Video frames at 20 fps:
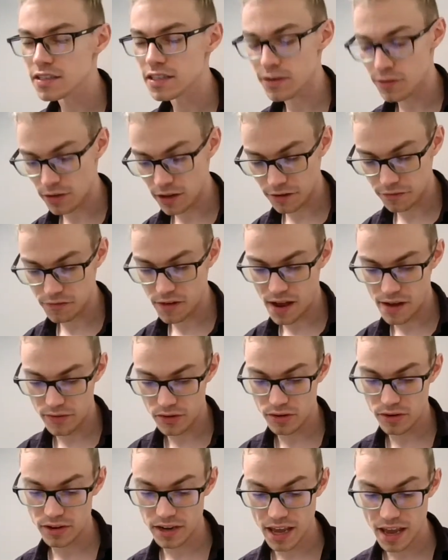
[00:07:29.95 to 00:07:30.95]
They were like
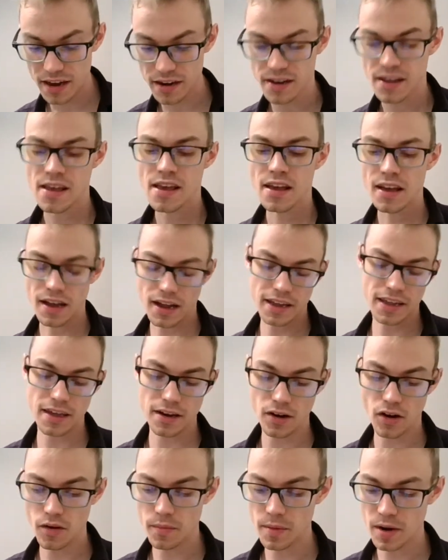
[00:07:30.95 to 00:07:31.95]
500 yen. I get
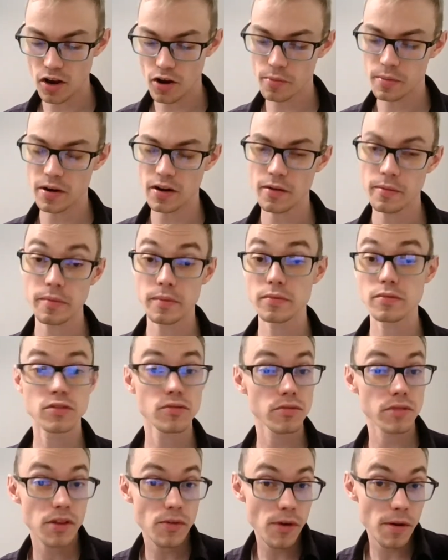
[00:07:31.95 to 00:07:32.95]
home and I open it up and it was
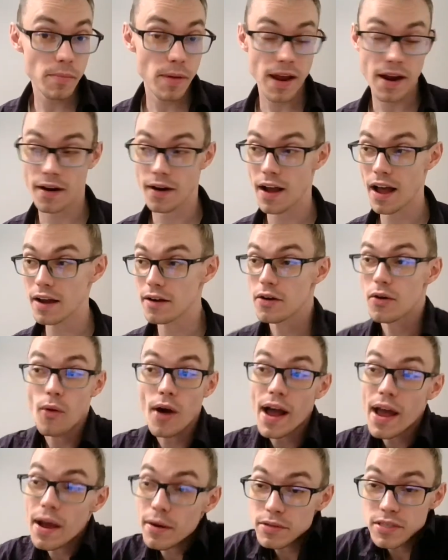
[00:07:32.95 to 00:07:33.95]
only 1 pair. I don't know
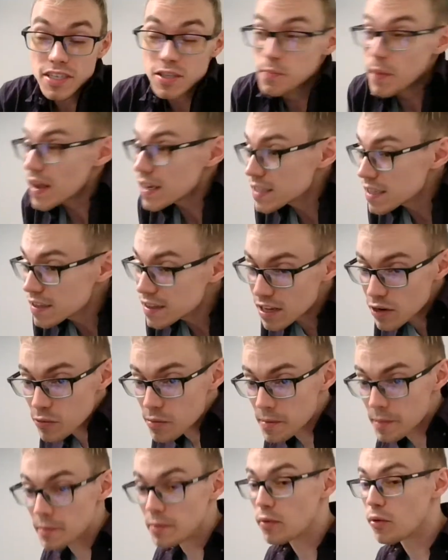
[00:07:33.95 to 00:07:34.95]
why I was expecting that it
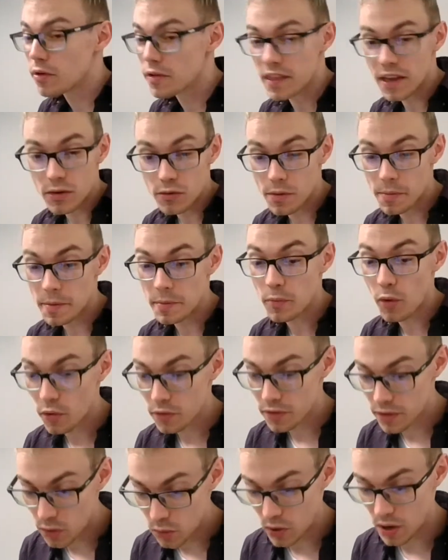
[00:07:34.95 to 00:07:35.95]
would be more
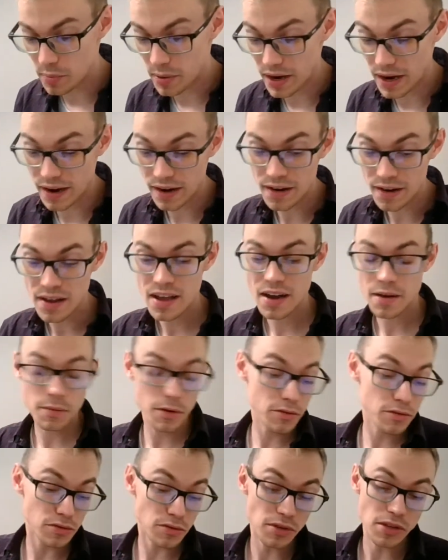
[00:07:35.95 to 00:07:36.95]
than 1 pair, but
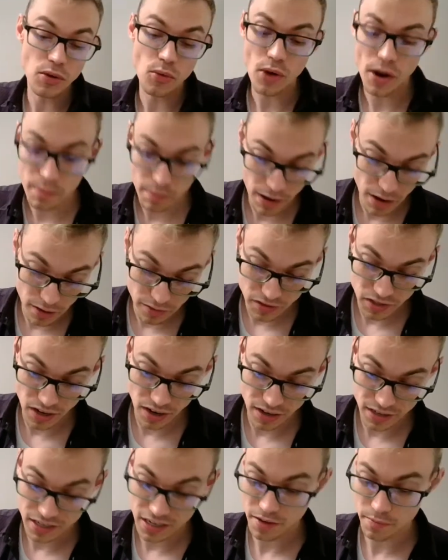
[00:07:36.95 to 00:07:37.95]
it was only 1 pair of
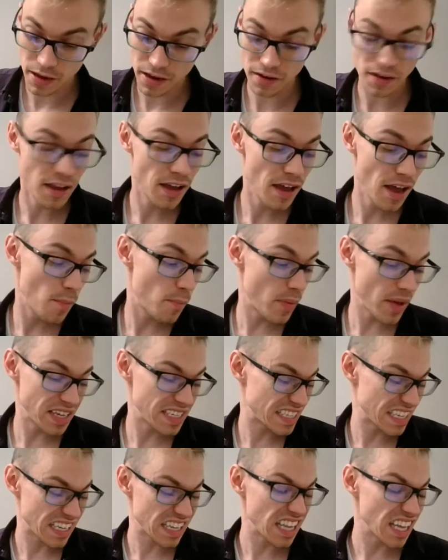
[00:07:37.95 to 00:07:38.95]
socks, and I paid
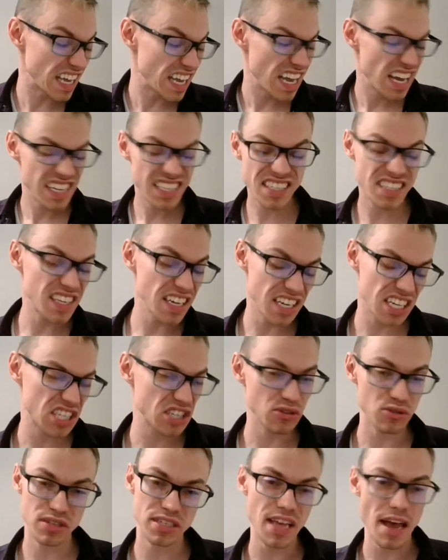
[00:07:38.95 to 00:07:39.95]
basically $6
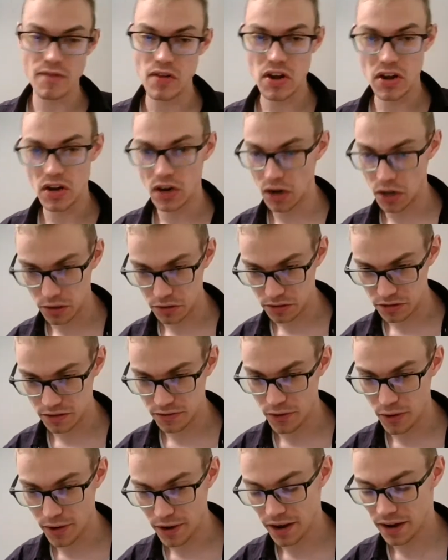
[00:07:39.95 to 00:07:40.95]
or $7
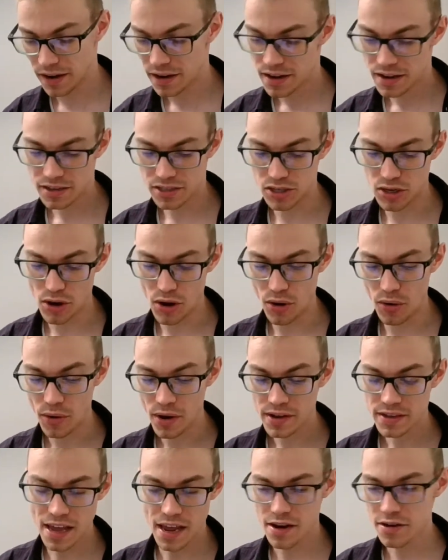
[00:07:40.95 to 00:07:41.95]
for it. So
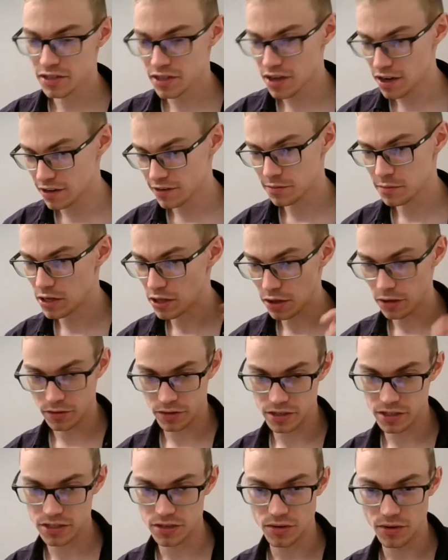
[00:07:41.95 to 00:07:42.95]
get your socks from a
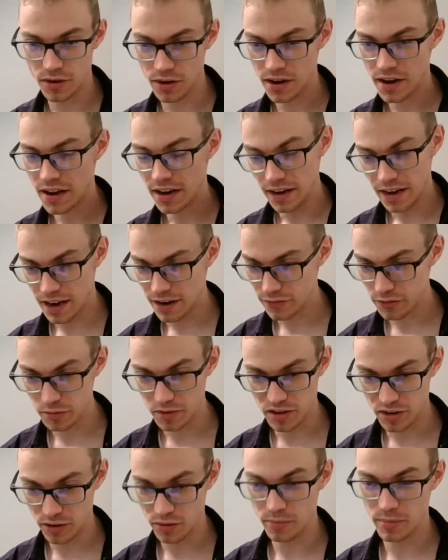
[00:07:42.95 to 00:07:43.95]
clothing store, not from a
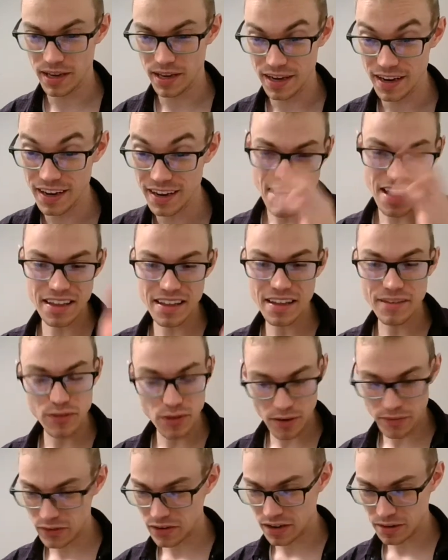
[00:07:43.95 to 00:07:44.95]
konbini. If you
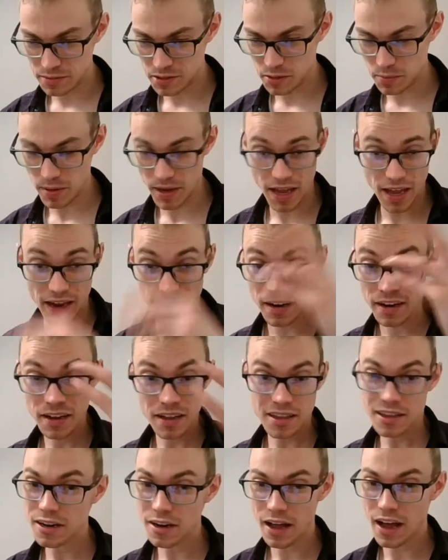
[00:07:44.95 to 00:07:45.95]
ever come to Japan,
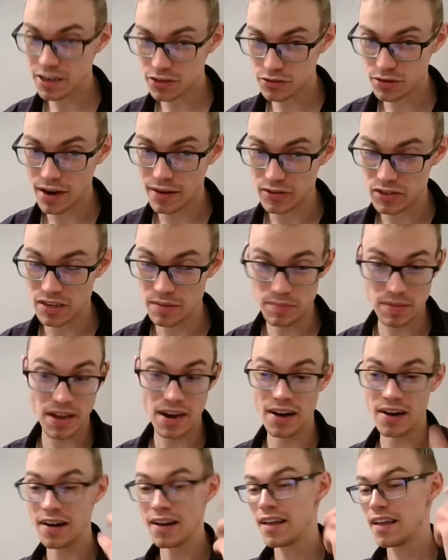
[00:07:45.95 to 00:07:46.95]
little hot travel tip
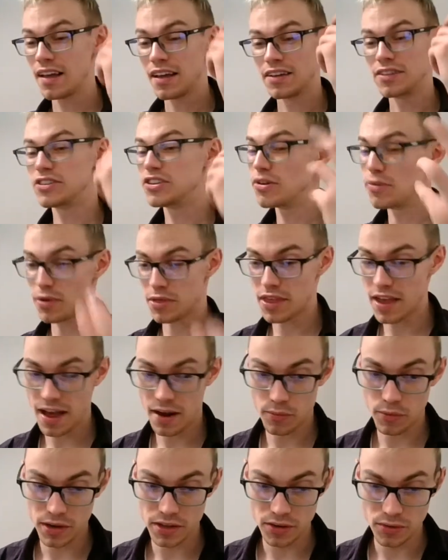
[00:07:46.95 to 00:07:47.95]
there. Do with that
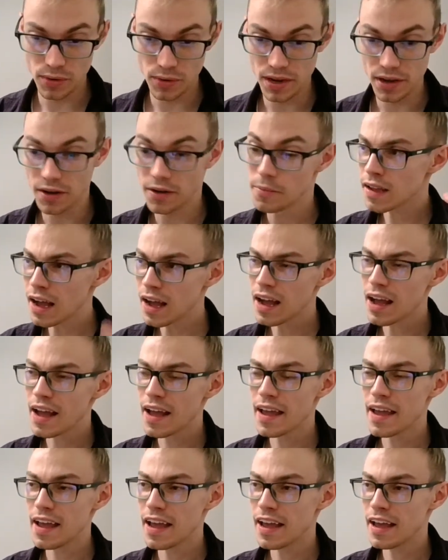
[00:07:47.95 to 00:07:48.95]
what you will.
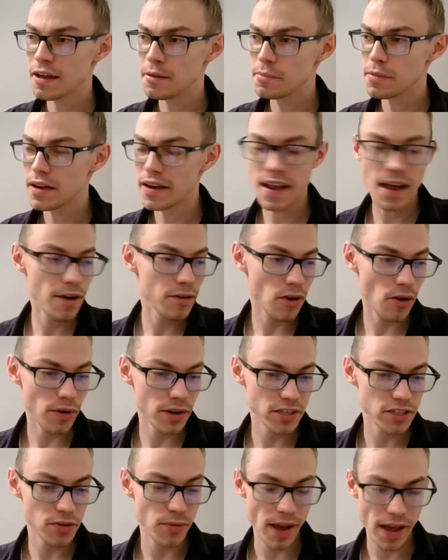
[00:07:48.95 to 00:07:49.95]
I am now
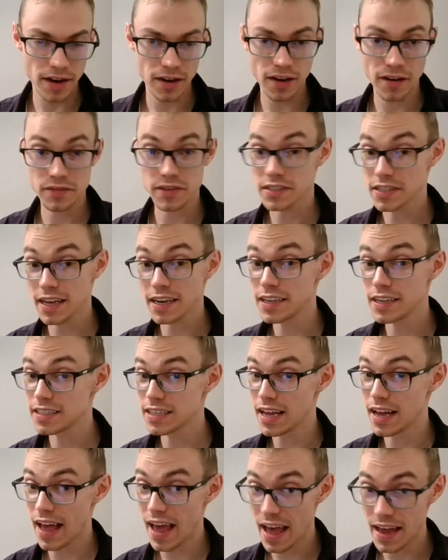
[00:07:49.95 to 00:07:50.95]
going to head off because I need to
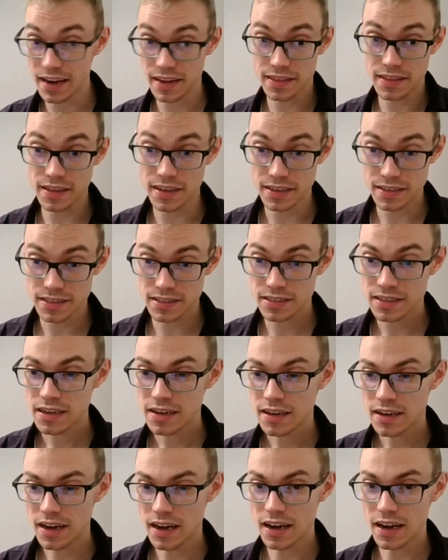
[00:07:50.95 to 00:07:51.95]
edit this.
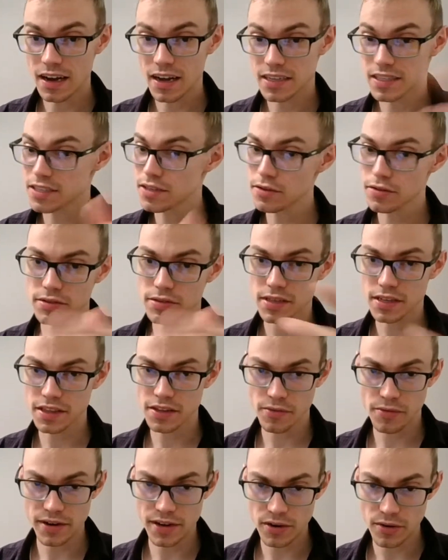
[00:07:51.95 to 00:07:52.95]
I still don't think there
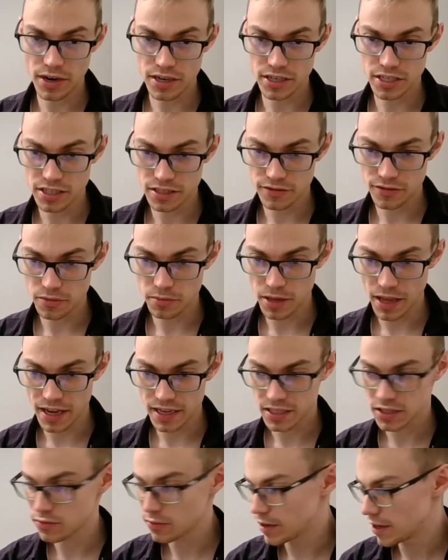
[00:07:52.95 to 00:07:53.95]
were any questions from
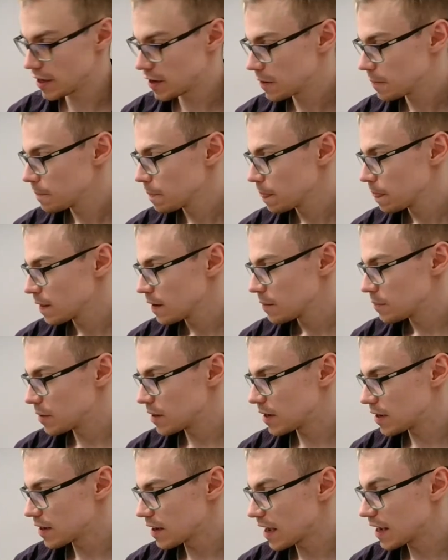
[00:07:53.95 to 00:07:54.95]
last week,
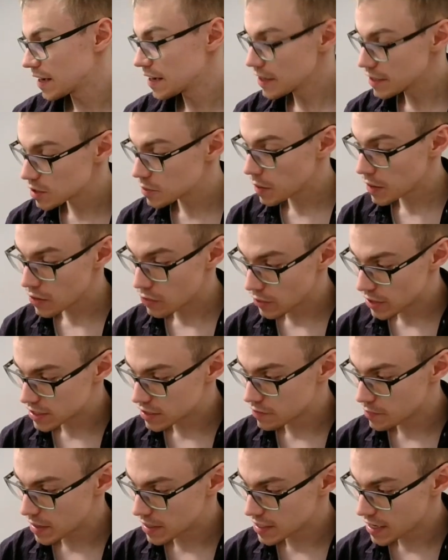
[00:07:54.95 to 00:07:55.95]
but I need to spend the rest
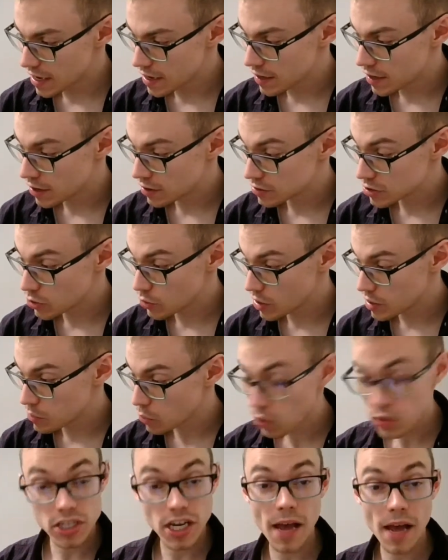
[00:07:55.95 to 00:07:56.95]
of my day here doing
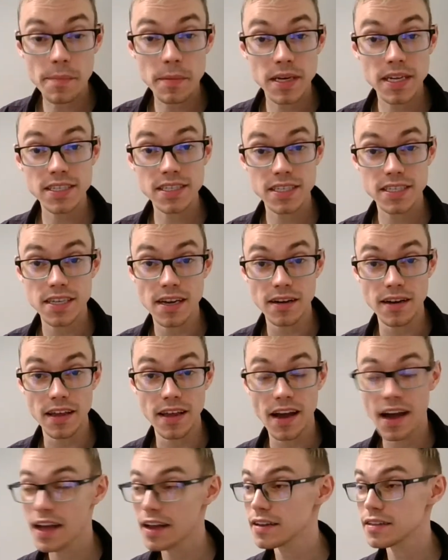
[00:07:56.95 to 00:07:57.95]
more Japanese study.
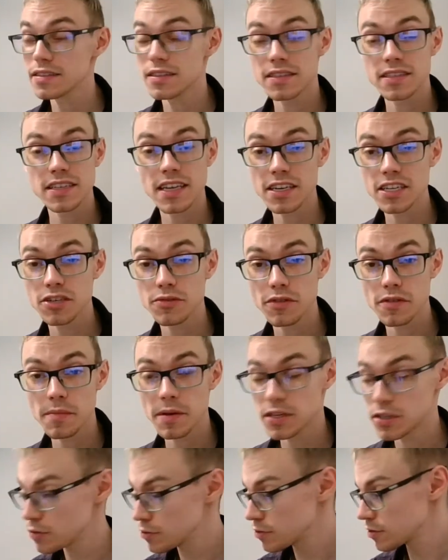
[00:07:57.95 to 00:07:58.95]
I had a session with my
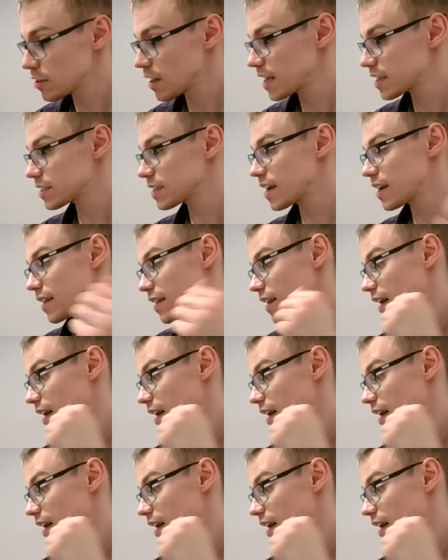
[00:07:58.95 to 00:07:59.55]
tutor last night.